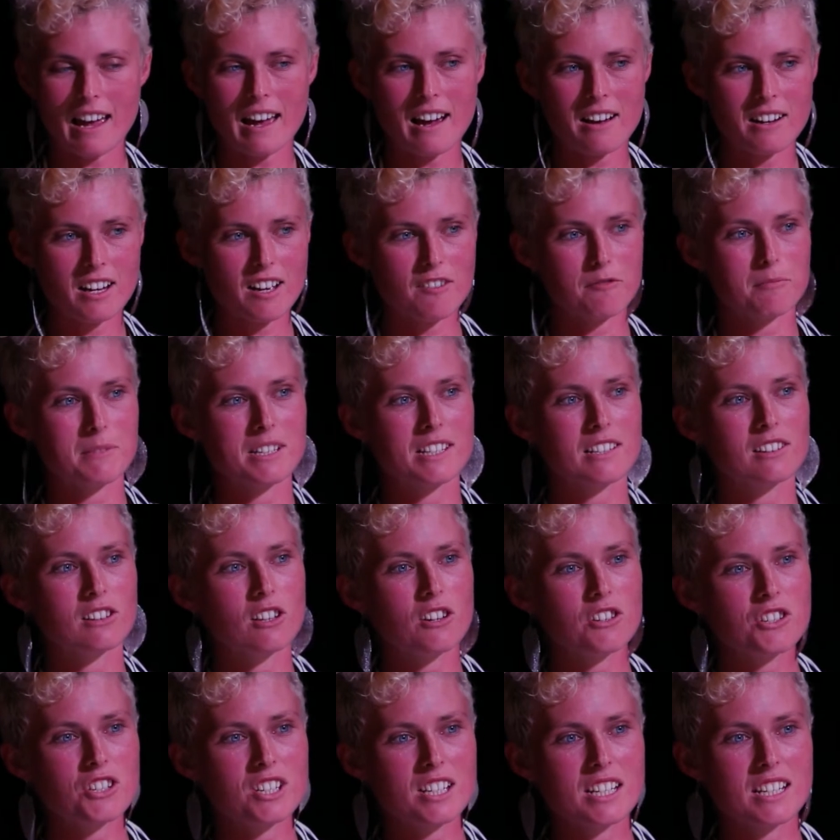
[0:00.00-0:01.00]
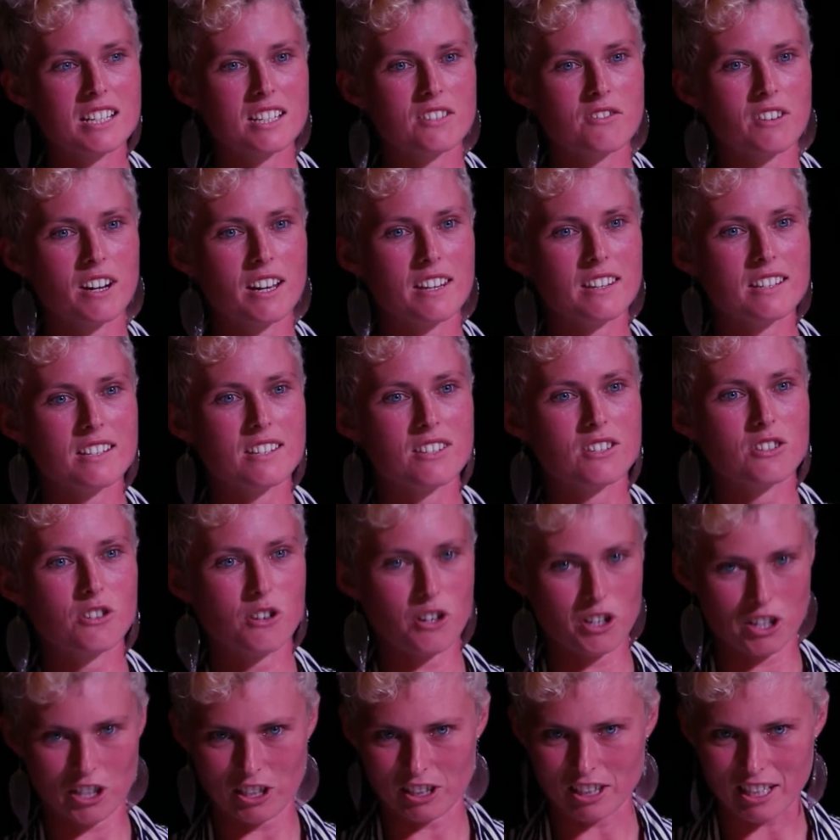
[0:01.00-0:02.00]
Our government's logic is rather
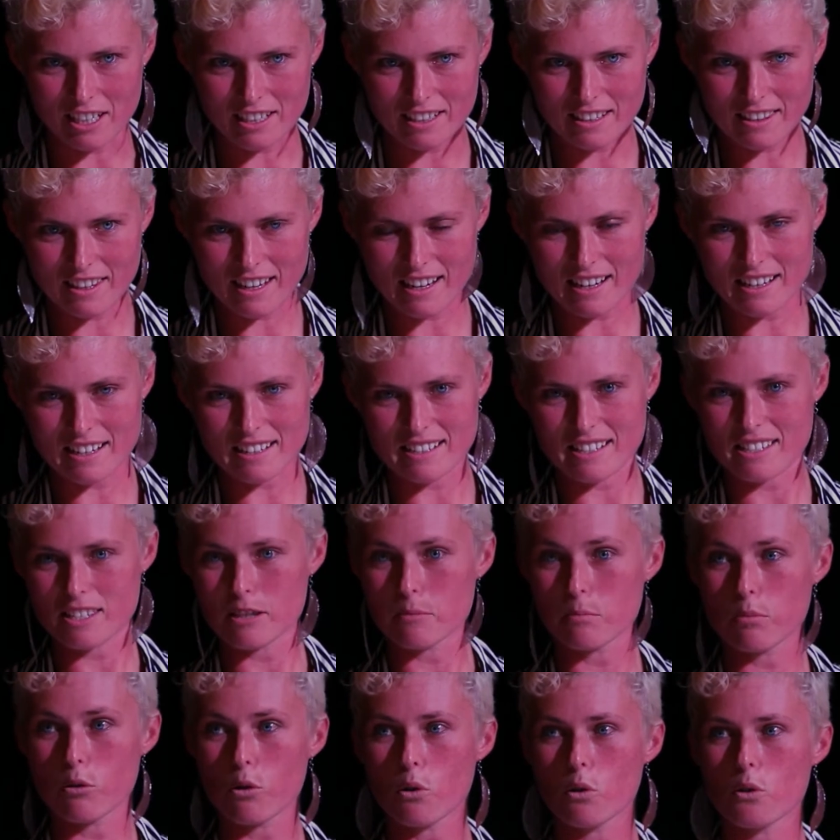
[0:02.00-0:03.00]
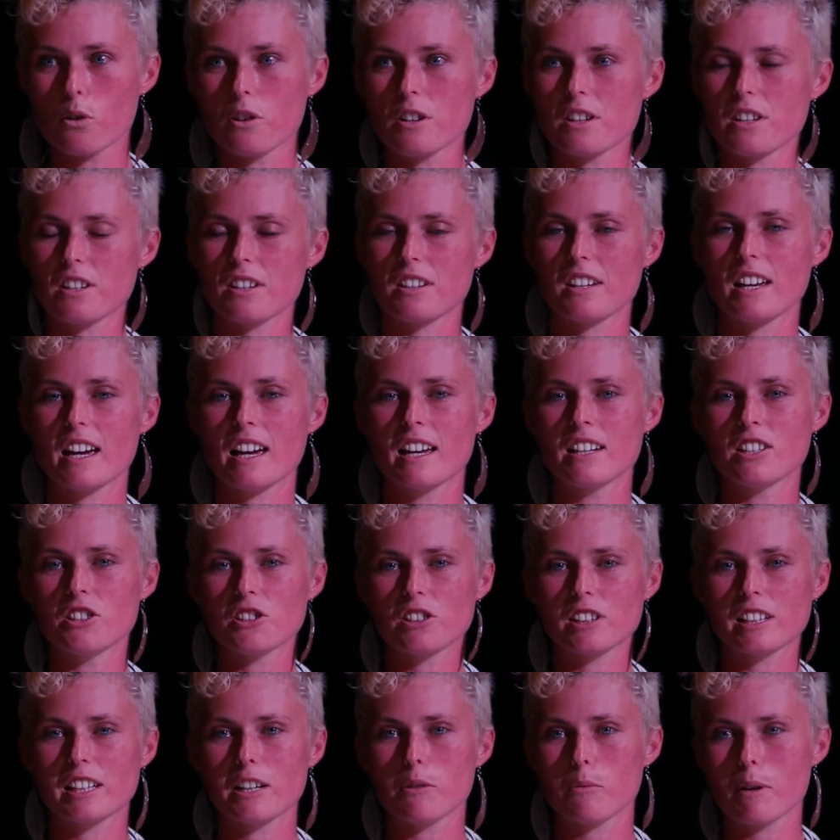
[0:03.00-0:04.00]
circular. They support a
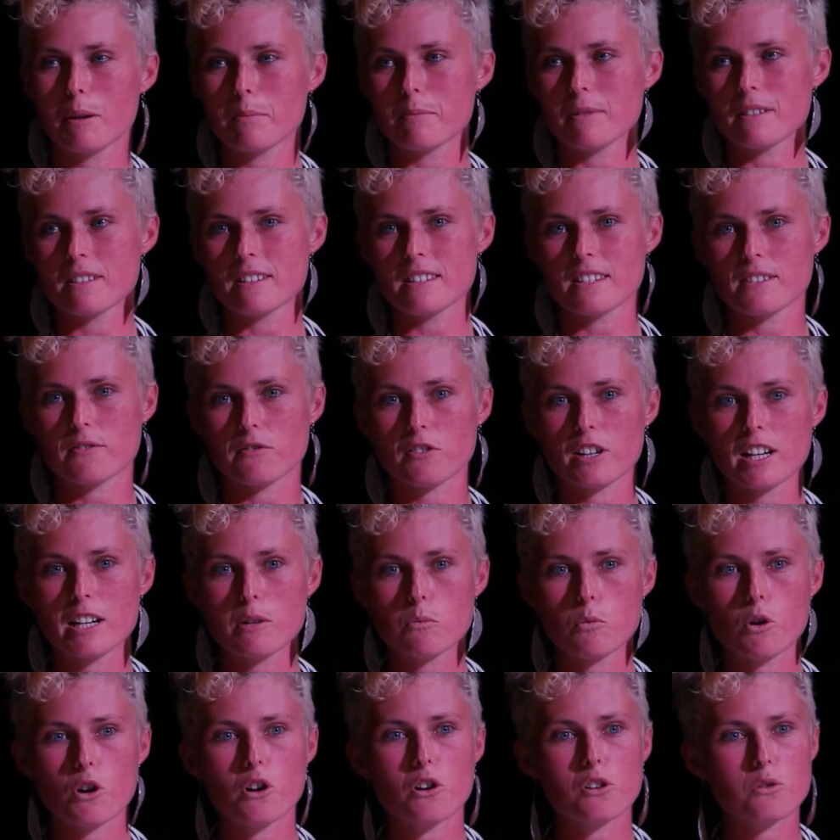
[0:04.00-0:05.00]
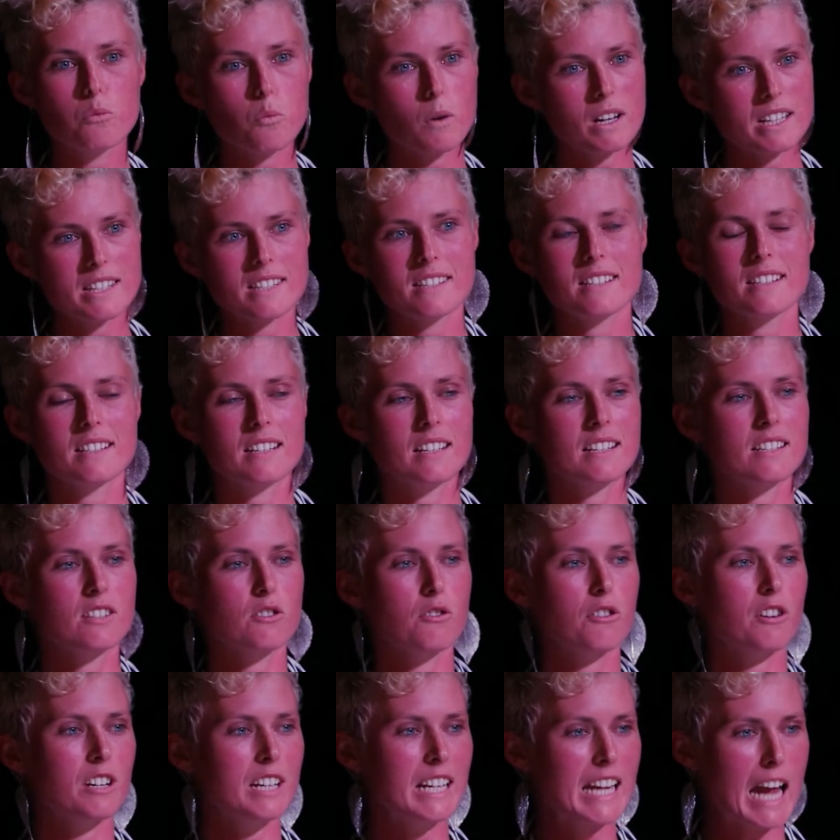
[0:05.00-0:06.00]
nuclear weapons-free world once it has
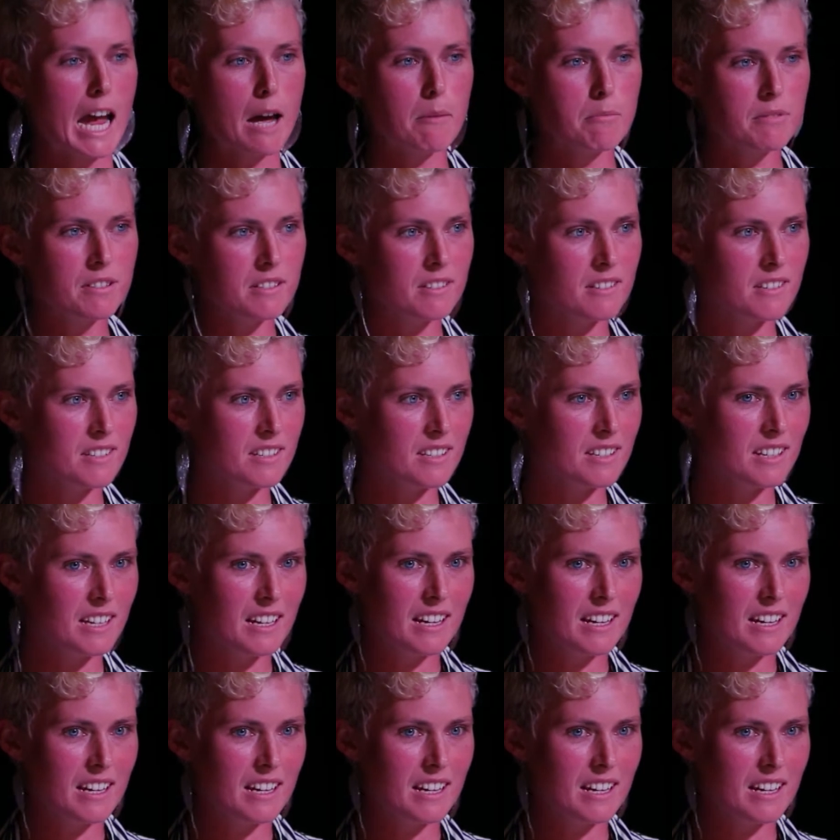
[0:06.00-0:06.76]
already happened.